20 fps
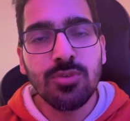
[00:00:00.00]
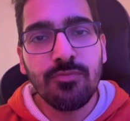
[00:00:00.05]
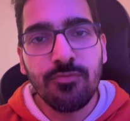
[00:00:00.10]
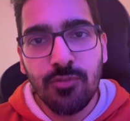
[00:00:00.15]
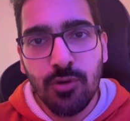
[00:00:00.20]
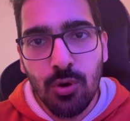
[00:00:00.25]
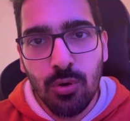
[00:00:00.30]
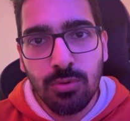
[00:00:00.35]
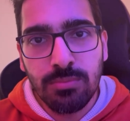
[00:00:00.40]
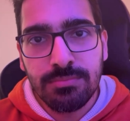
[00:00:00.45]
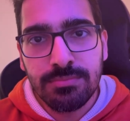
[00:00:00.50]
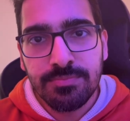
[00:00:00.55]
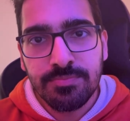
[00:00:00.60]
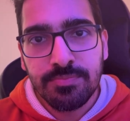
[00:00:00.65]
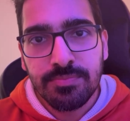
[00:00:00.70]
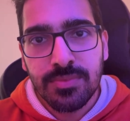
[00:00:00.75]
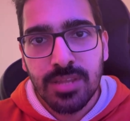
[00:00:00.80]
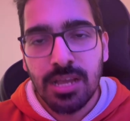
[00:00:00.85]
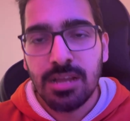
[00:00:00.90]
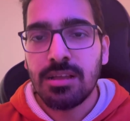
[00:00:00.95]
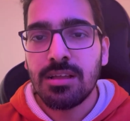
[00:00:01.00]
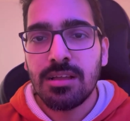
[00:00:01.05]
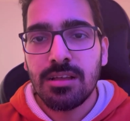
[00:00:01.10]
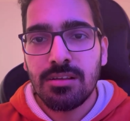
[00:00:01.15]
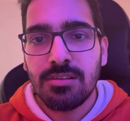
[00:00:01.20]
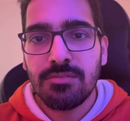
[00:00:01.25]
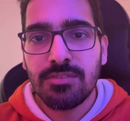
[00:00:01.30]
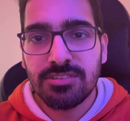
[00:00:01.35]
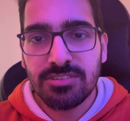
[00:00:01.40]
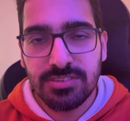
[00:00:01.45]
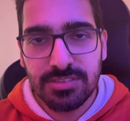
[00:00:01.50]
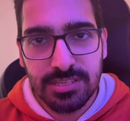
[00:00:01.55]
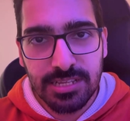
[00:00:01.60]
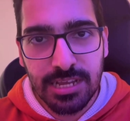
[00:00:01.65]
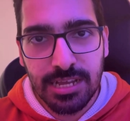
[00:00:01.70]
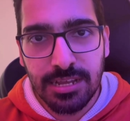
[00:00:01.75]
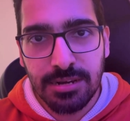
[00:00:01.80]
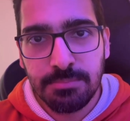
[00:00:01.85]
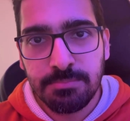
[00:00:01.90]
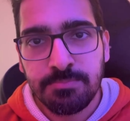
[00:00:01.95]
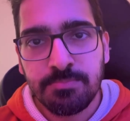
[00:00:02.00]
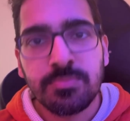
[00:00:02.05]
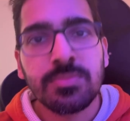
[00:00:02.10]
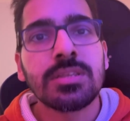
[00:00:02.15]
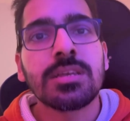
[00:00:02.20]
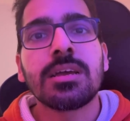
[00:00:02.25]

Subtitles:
Kubeflow, which is there